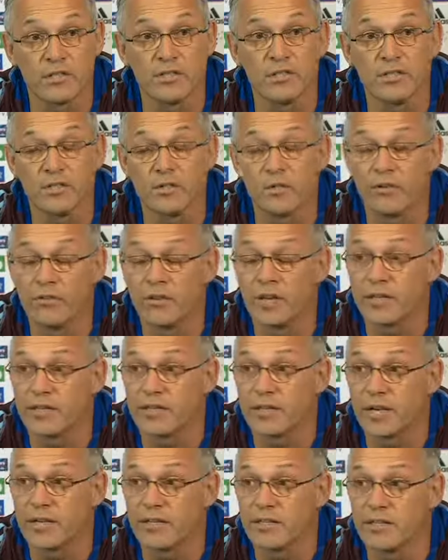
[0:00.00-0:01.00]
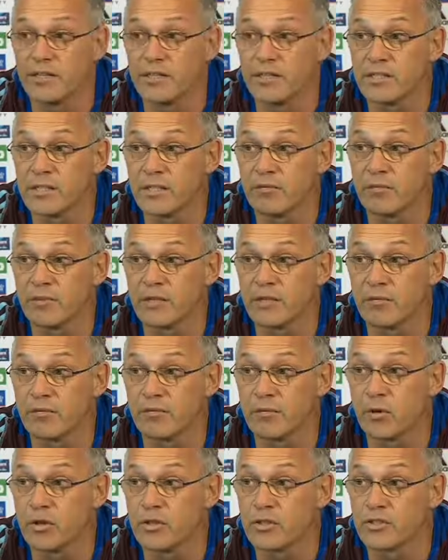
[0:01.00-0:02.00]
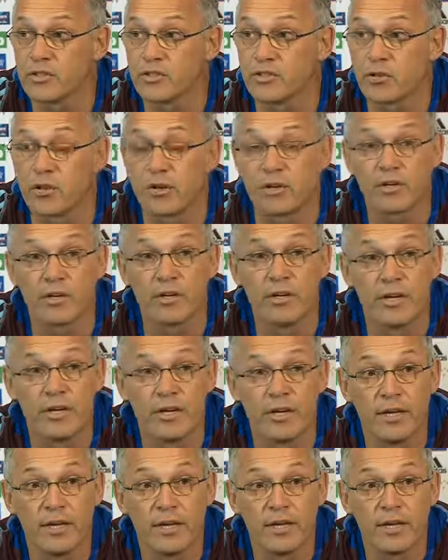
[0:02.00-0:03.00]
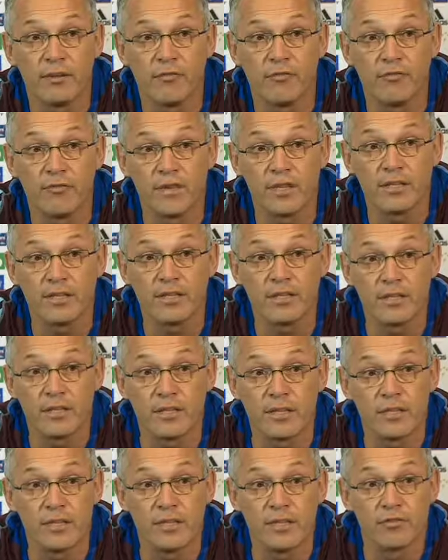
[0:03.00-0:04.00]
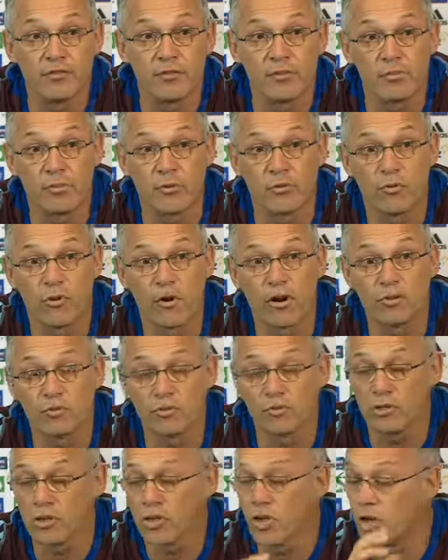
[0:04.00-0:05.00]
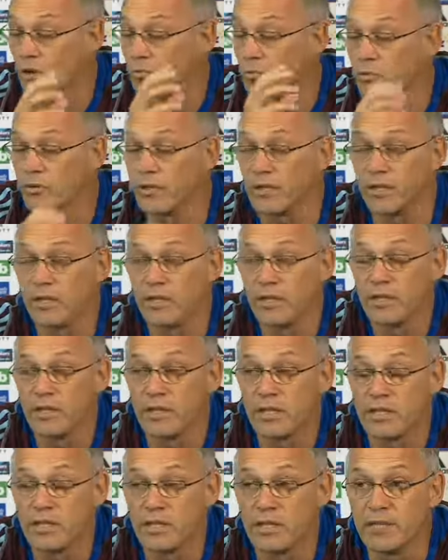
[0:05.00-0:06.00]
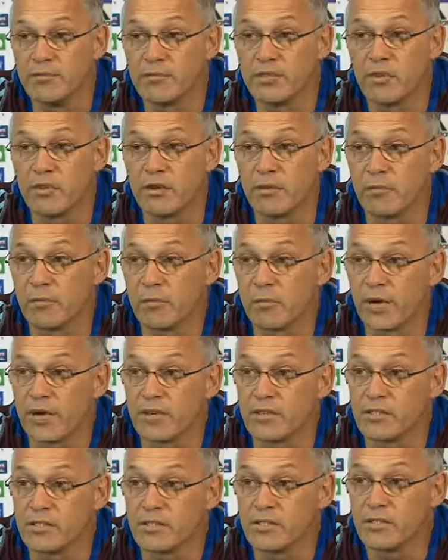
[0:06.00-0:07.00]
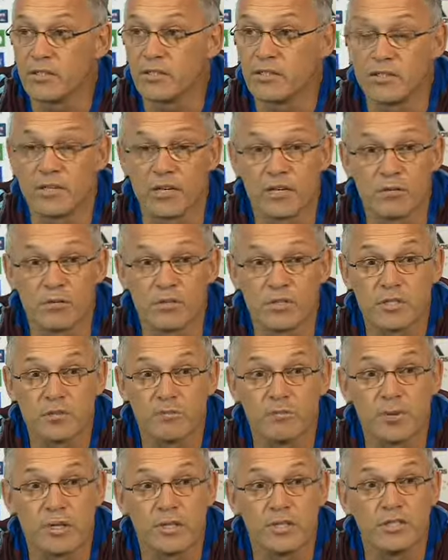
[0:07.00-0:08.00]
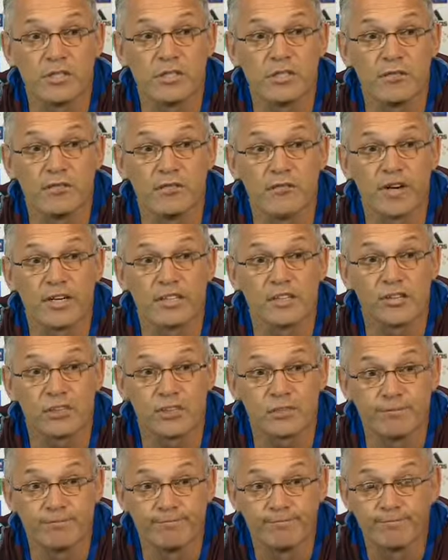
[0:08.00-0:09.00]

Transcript: So on that date he suffered a minor stroke affecting the left parietal lobe, or the left side of the brain, is associated with speech function.